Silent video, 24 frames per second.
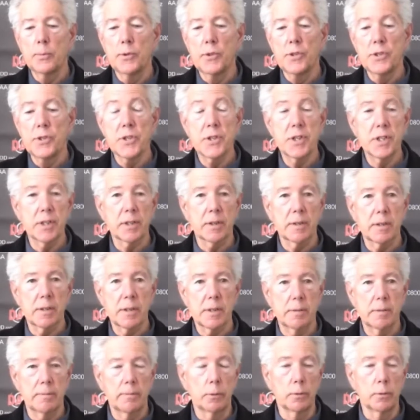with
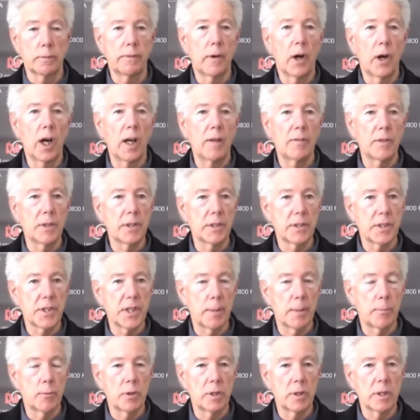6 or 5 in a
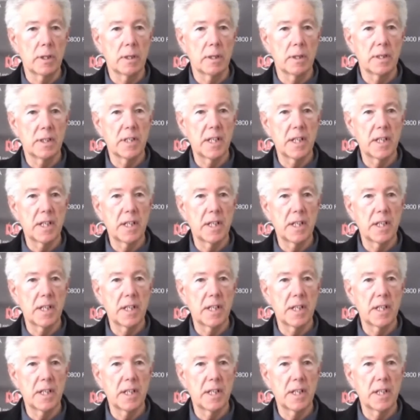summary